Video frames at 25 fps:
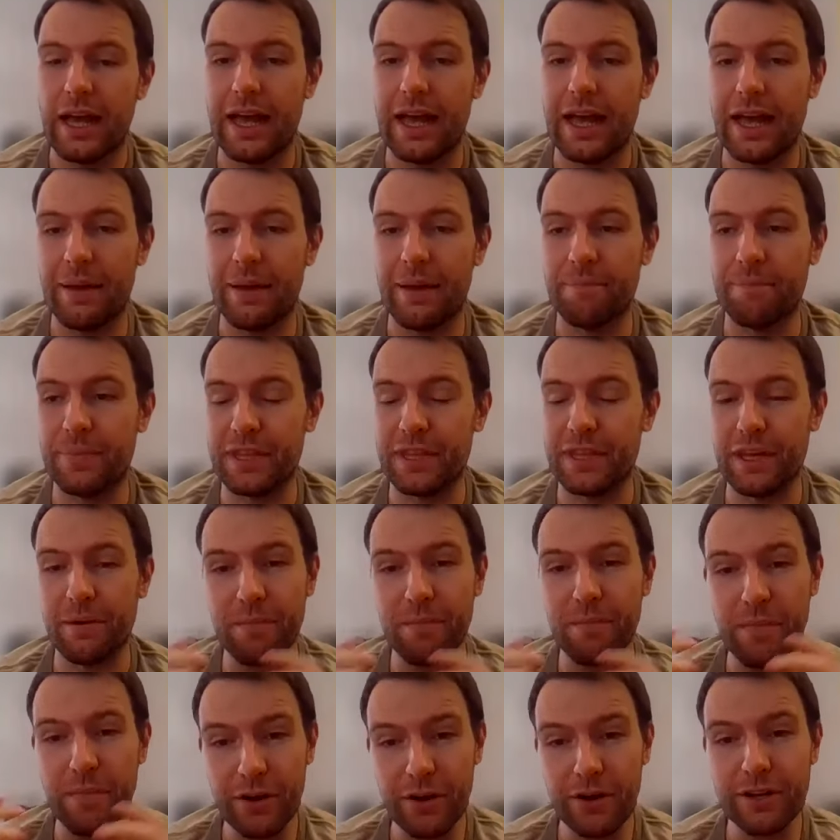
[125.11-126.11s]
but there
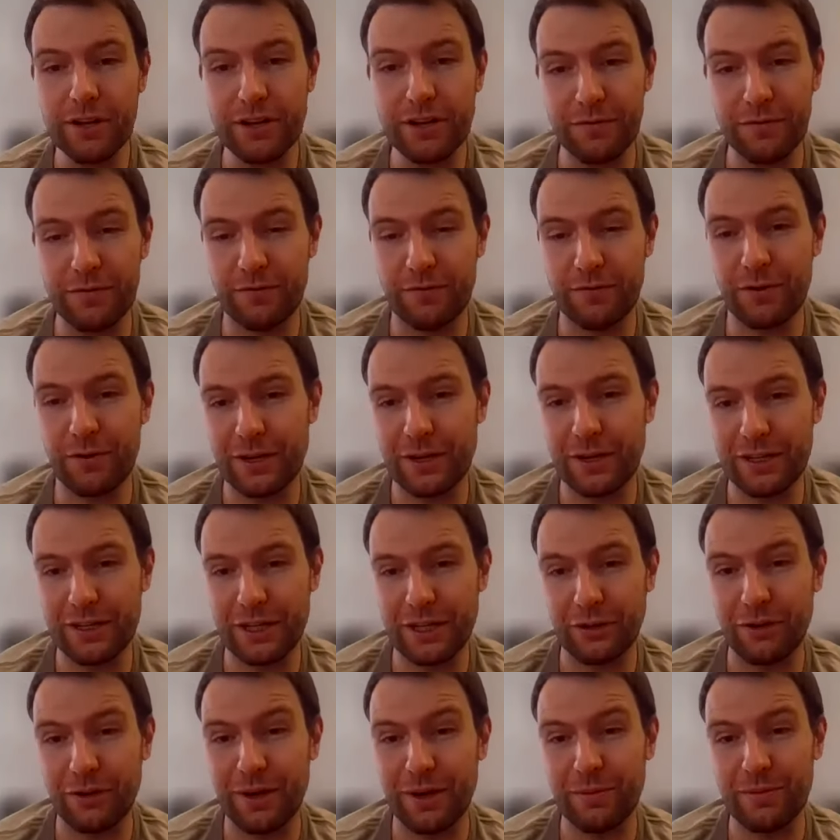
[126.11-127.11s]
are a myriad of different
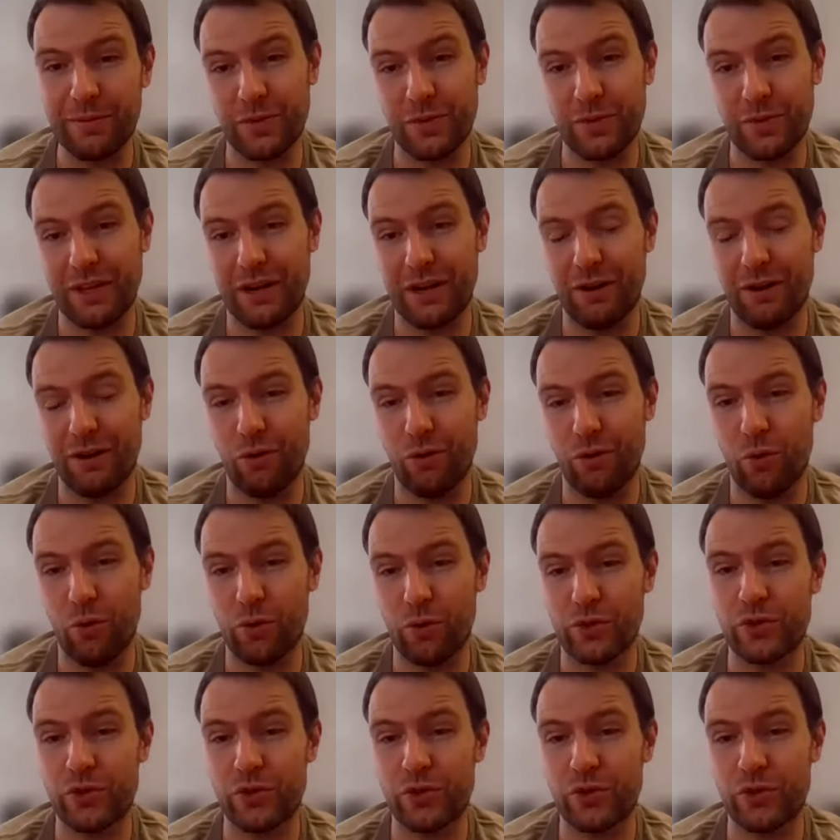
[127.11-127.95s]
agreements within our law.